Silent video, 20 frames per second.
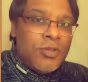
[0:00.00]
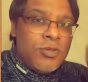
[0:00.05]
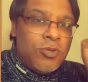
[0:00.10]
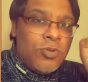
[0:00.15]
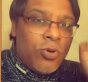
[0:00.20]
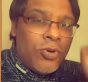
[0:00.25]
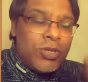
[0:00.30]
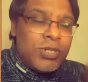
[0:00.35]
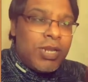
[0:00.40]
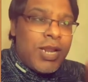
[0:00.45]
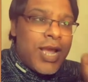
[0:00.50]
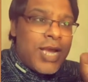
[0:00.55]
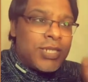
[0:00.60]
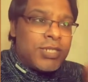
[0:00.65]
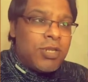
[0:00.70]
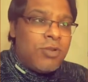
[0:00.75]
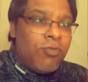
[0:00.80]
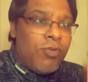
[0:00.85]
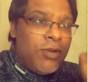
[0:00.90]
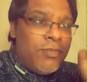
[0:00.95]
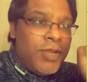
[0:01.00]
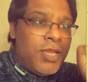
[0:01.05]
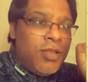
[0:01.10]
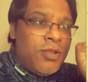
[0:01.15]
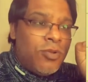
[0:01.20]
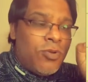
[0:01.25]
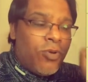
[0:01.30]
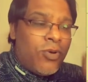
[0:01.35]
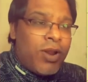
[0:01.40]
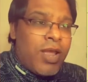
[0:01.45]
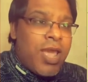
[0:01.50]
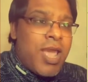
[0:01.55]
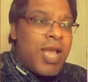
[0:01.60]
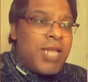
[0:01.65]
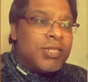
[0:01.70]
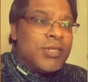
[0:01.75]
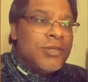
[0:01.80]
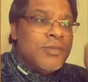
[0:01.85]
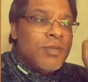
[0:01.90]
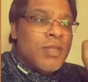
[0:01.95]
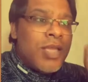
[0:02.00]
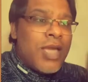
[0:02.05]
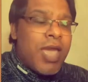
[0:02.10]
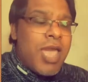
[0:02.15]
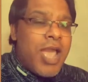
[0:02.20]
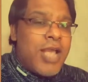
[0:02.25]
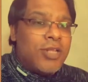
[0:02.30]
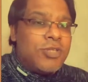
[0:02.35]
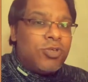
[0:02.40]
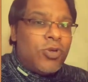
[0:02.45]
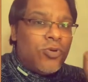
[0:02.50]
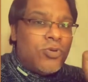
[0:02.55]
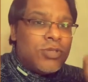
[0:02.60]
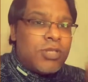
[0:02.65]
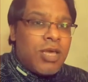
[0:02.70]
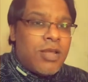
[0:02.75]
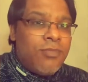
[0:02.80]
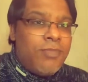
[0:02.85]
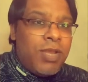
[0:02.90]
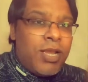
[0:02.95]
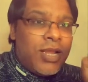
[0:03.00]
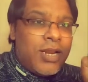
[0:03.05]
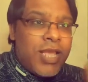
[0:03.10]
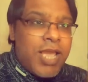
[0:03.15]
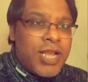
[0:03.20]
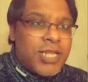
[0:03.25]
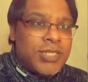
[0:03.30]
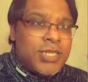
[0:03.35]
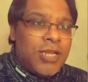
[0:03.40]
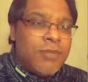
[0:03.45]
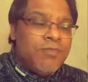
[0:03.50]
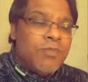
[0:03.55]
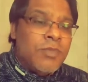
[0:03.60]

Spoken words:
those reaction will be known as exothermic reaction,